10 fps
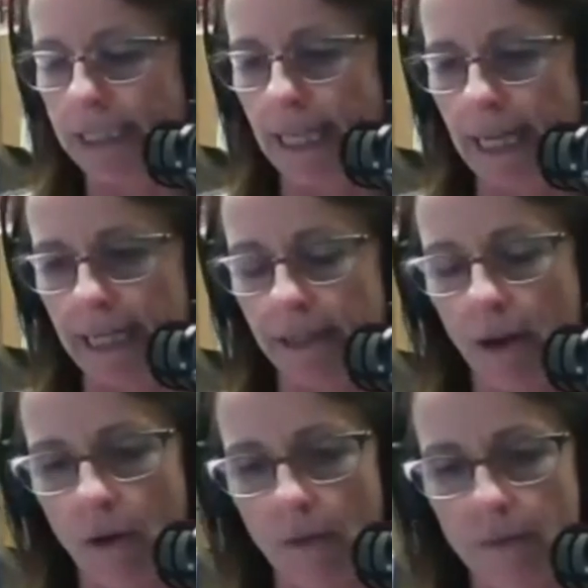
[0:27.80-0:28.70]
and
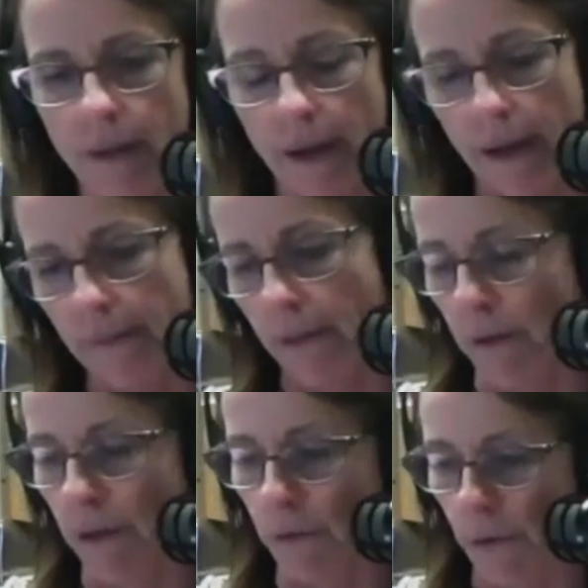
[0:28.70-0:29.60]
the, uh, the
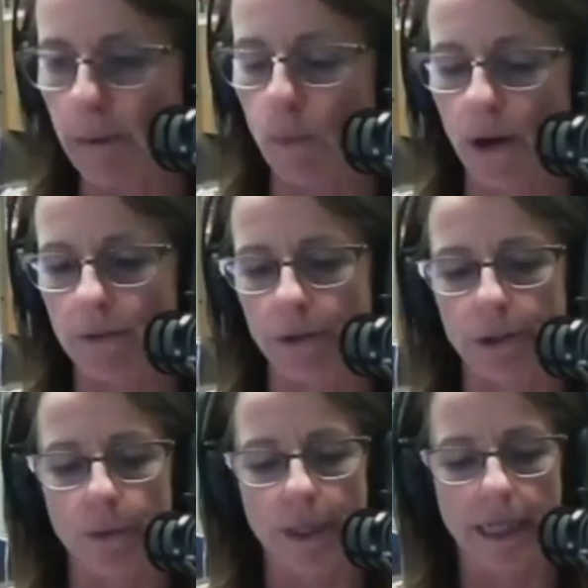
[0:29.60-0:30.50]
great work they're
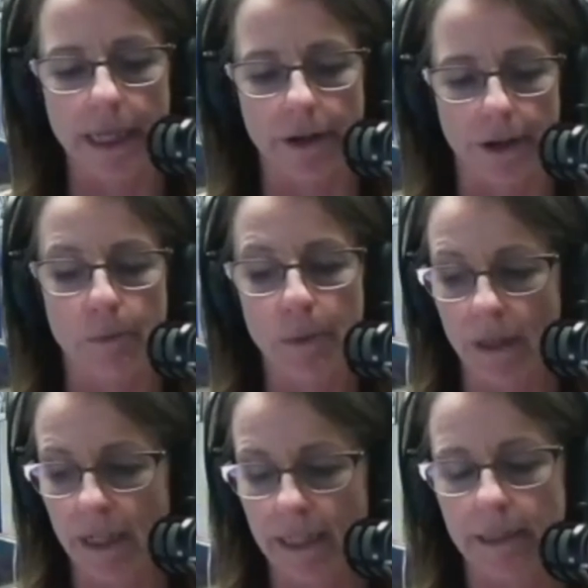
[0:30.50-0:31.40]
doing doing in our
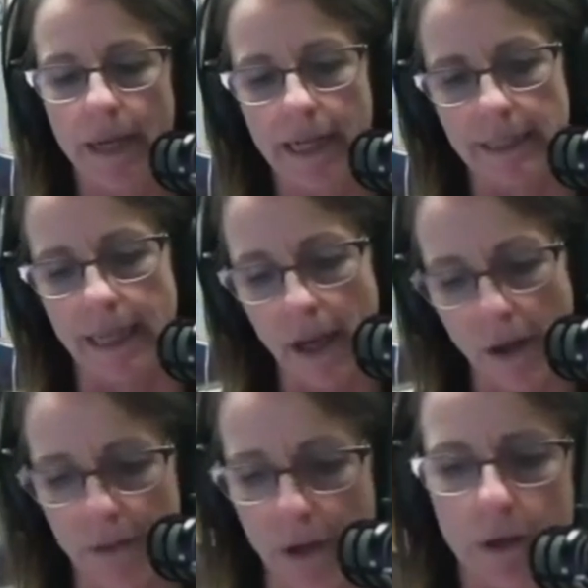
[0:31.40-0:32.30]
community to make us a
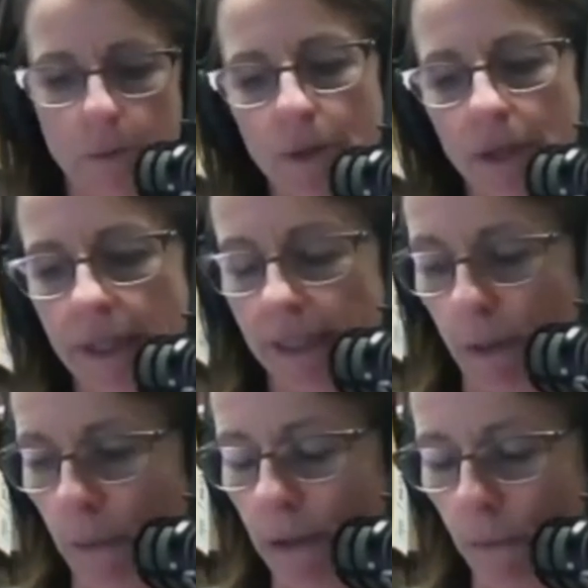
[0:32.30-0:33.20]
healthier community. So
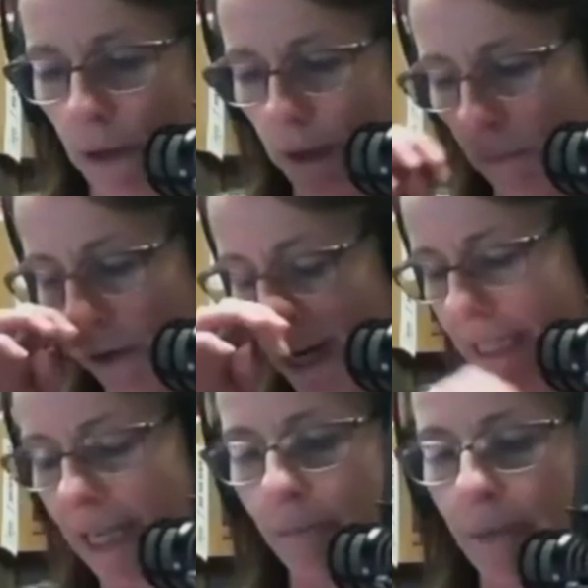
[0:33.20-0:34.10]
I want to welcome
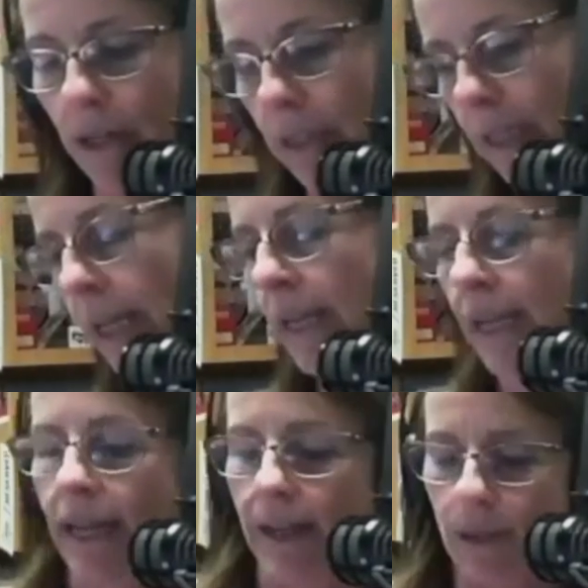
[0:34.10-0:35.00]
Ryan and Marilyn
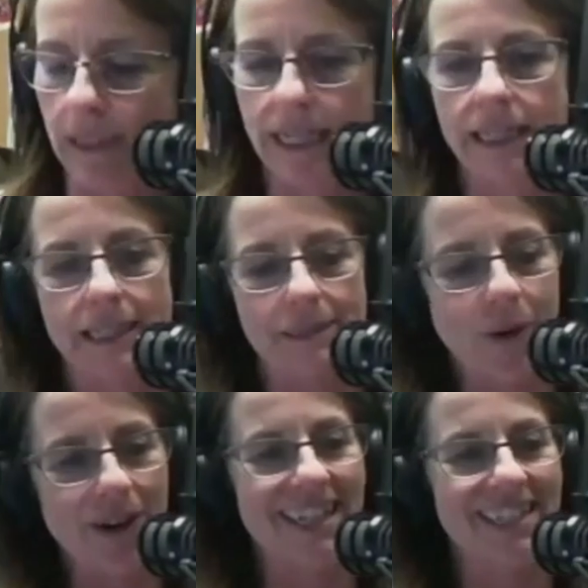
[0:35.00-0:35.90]
once again this
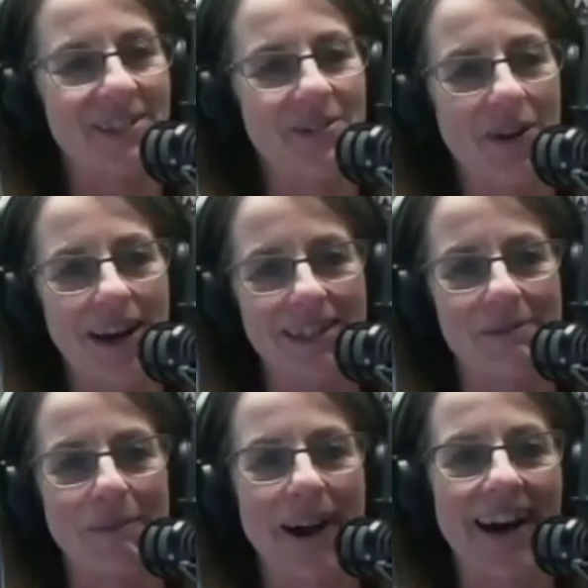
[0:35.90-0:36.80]
morning to
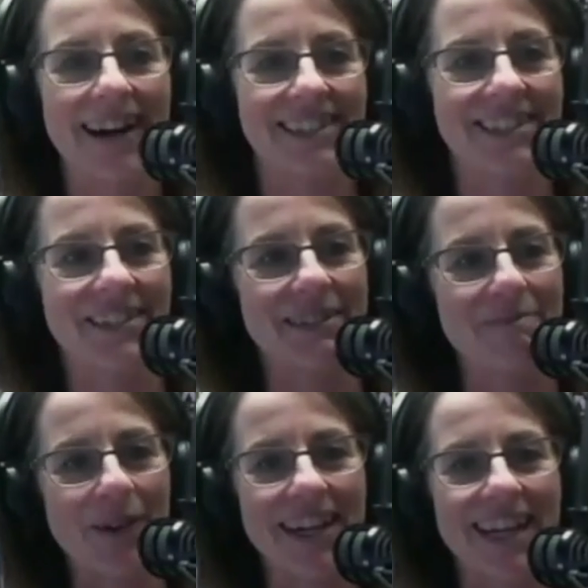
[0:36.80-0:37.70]
Hodgepodge. Good
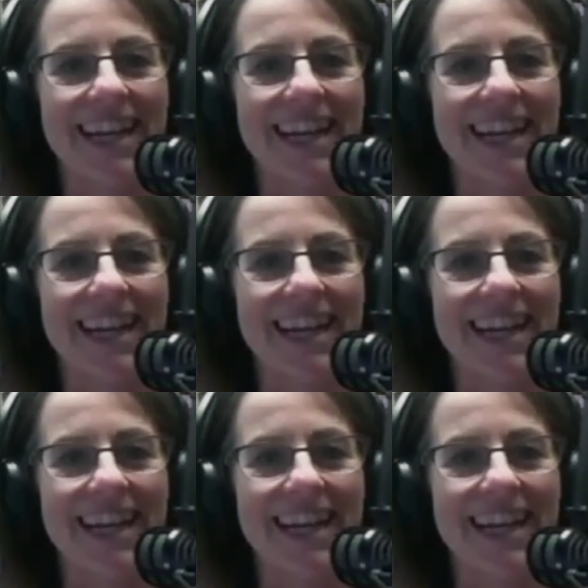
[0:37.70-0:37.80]
morning.